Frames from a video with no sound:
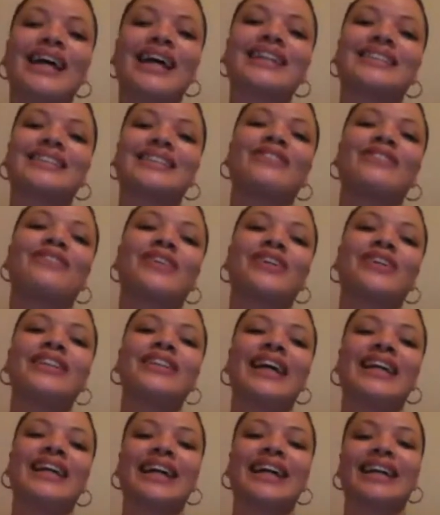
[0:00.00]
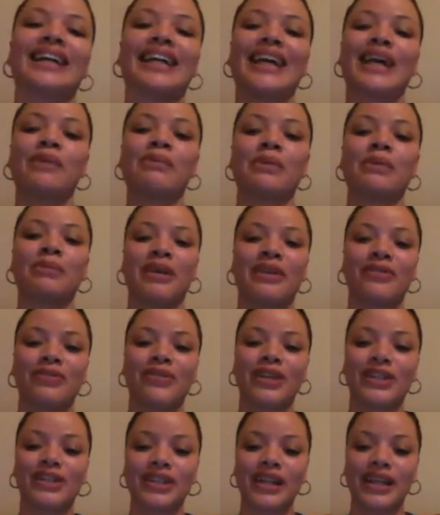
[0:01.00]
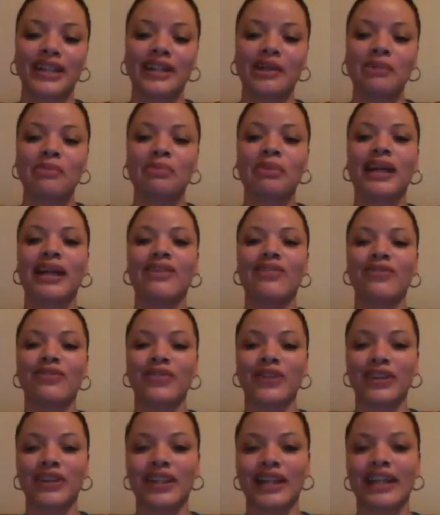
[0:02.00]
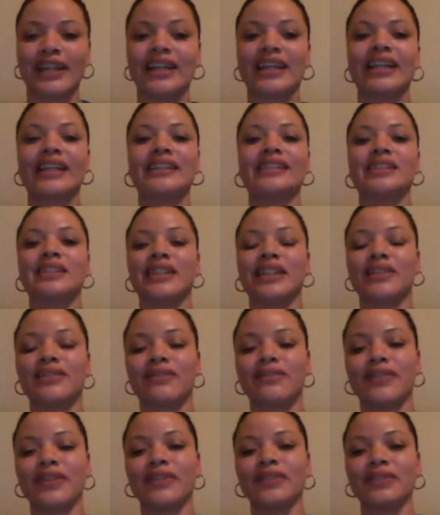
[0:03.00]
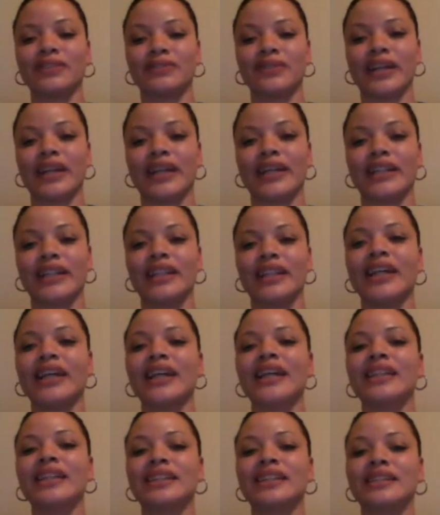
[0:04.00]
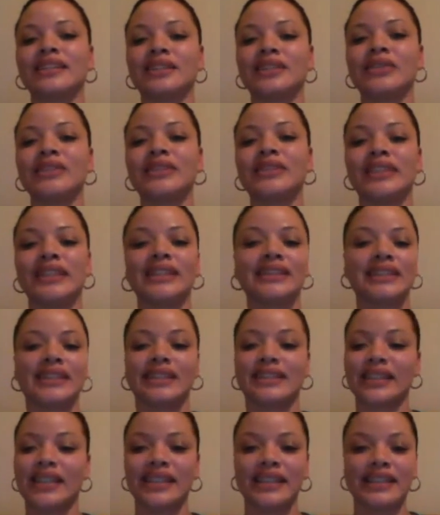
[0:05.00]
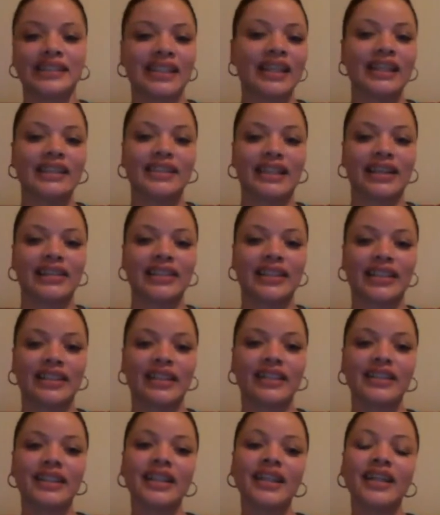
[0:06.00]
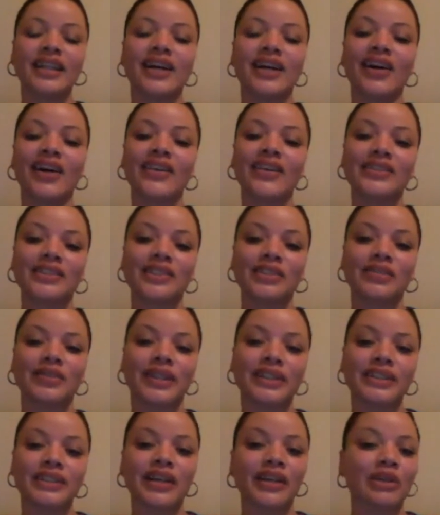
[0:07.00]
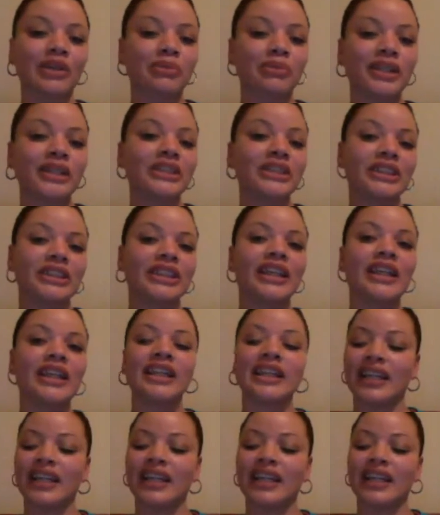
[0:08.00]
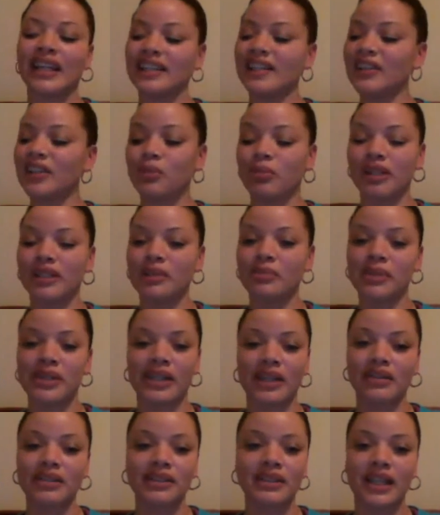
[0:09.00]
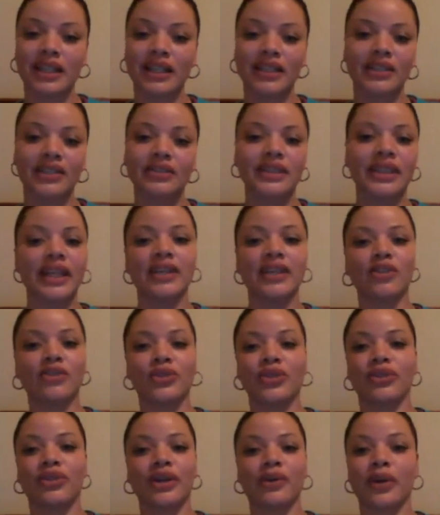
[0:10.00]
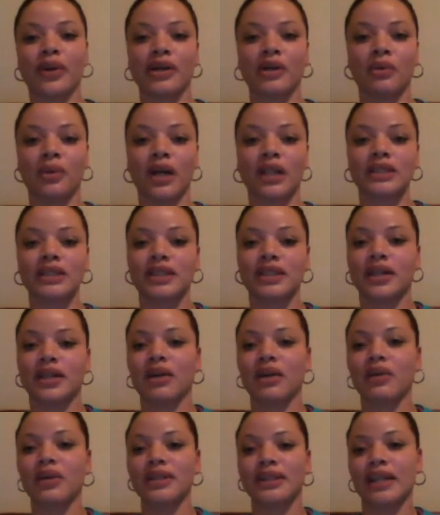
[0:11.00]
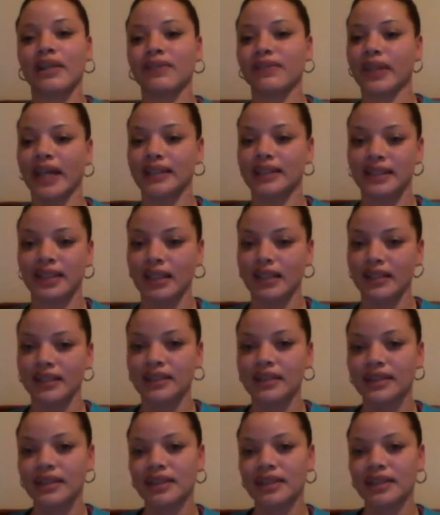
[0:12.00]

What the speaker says: one that I just feel like I can't put my finger on it, but I feel like it feels right. The dude didn't just send his kids out there. I think he also went on a mission. And there could be somebody else taking over Greywater Watch. They always have cats out.